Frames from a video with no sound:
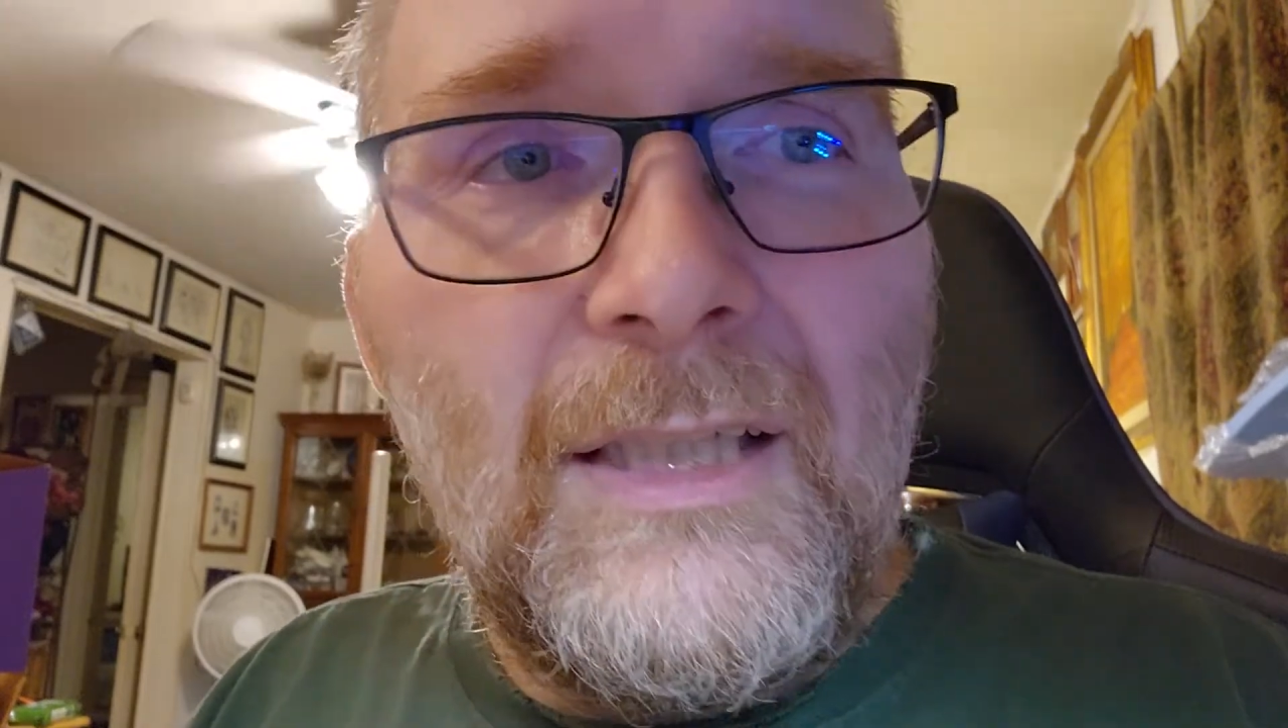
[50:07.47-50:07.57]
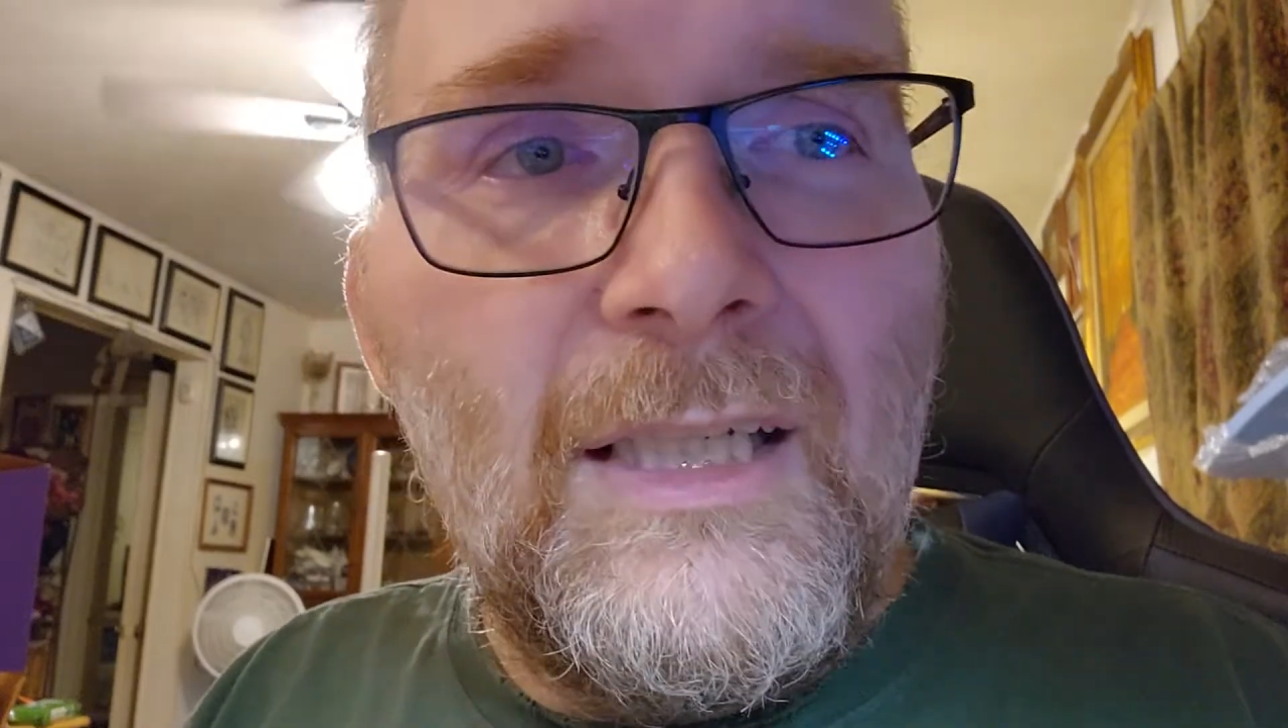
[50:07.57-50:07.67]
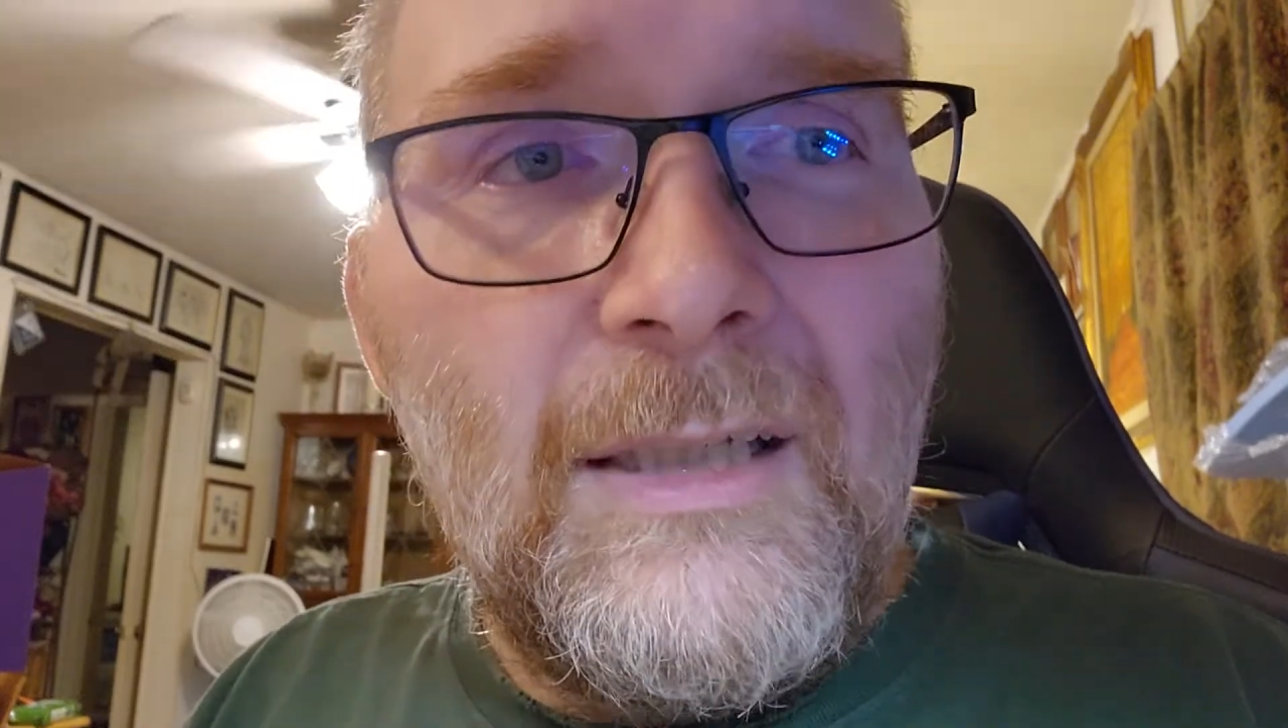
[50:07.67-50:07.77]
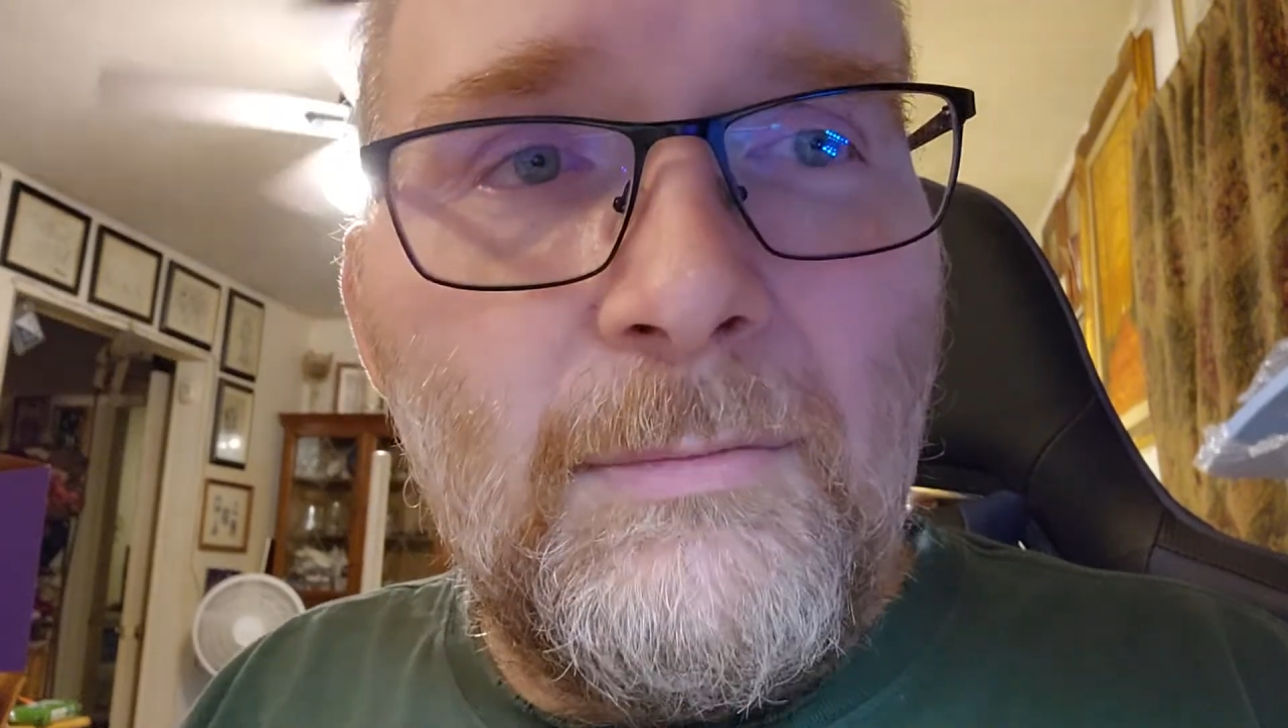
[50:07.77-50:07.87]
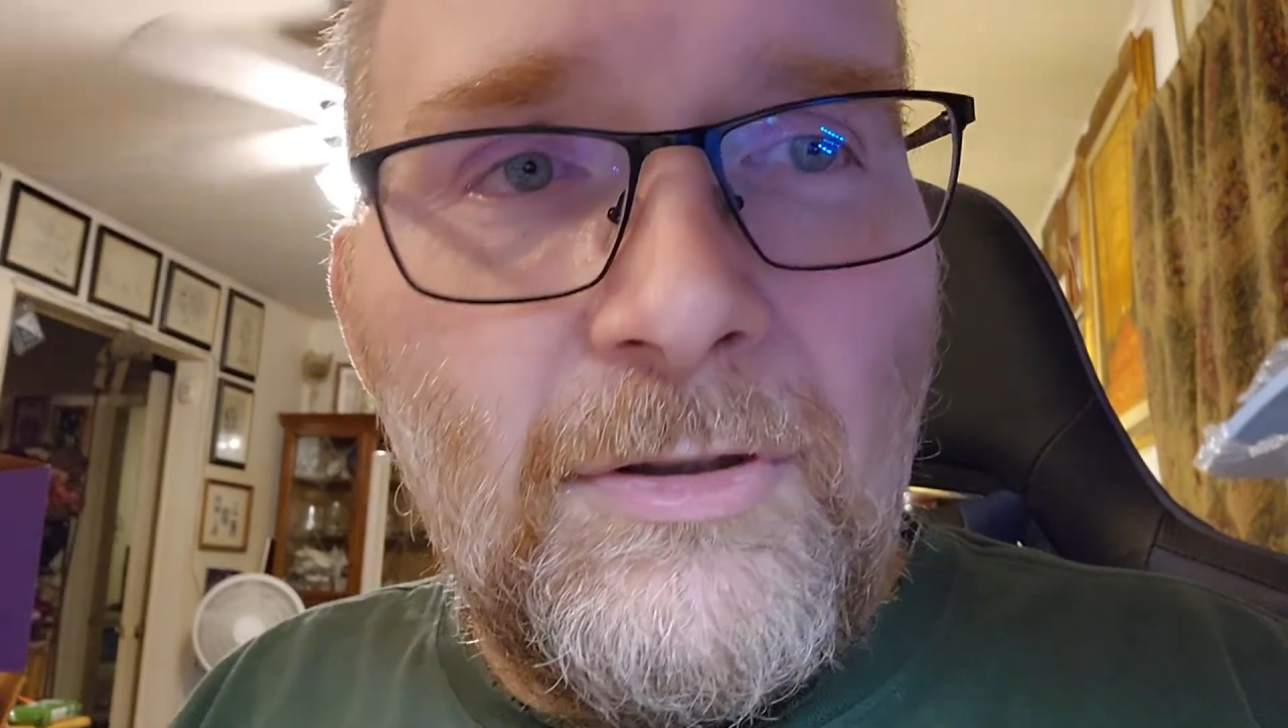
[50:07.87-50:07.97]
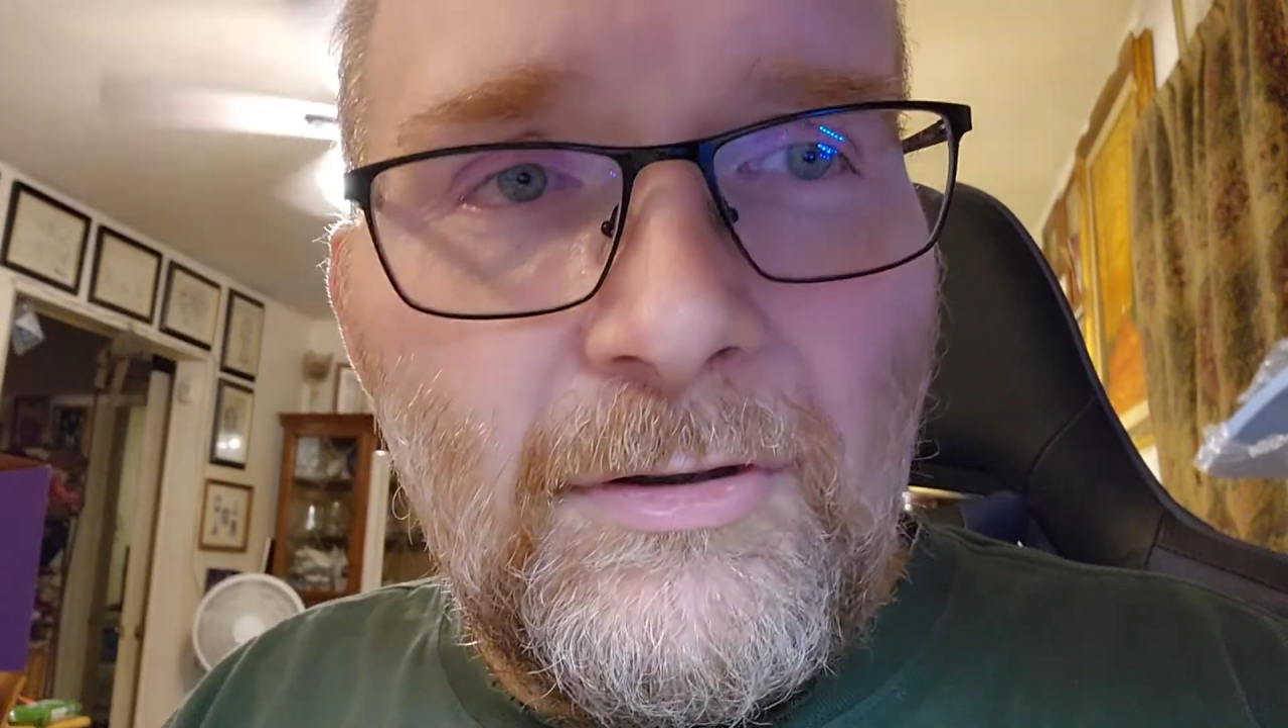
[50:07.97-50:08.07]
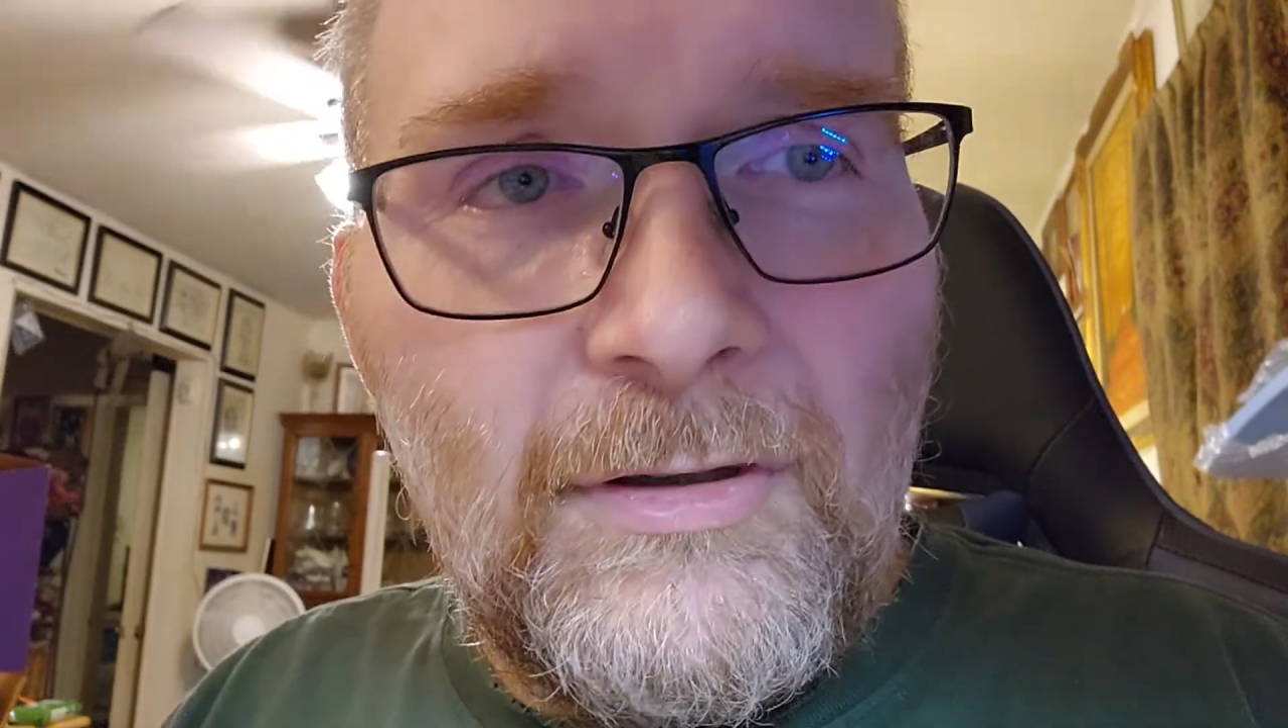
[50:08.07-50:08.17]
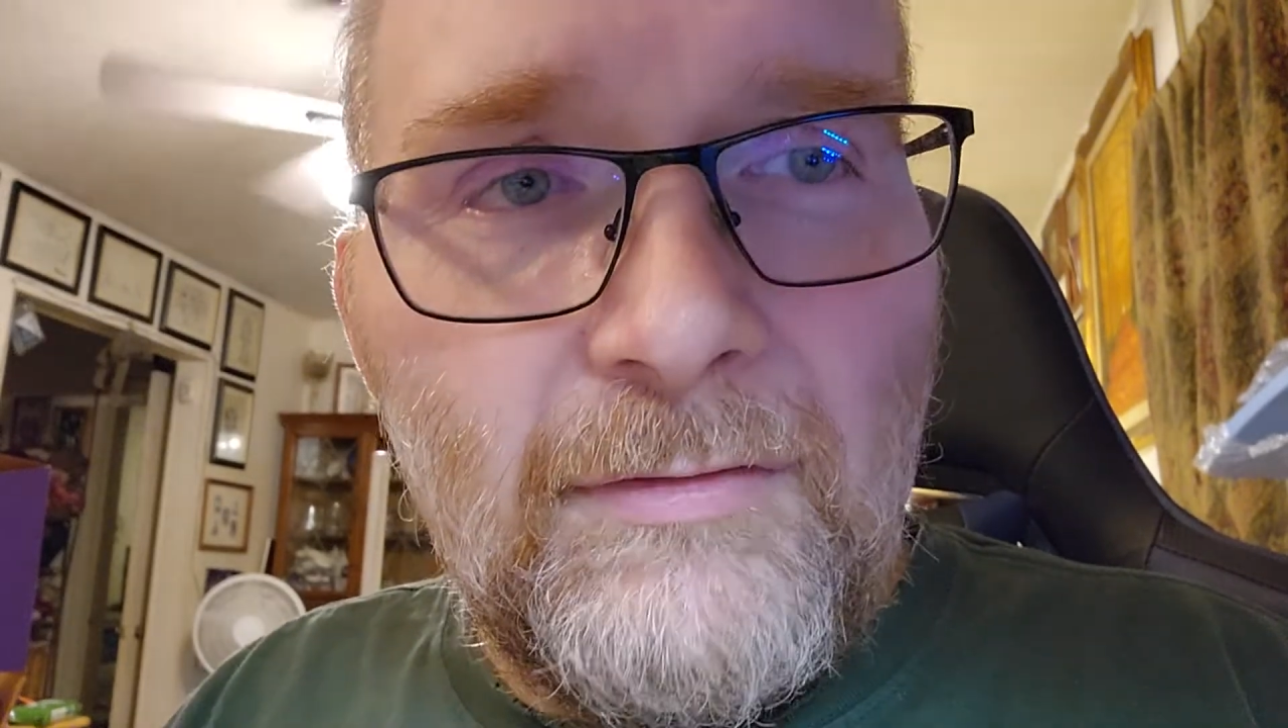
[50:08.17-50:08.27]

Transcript: take images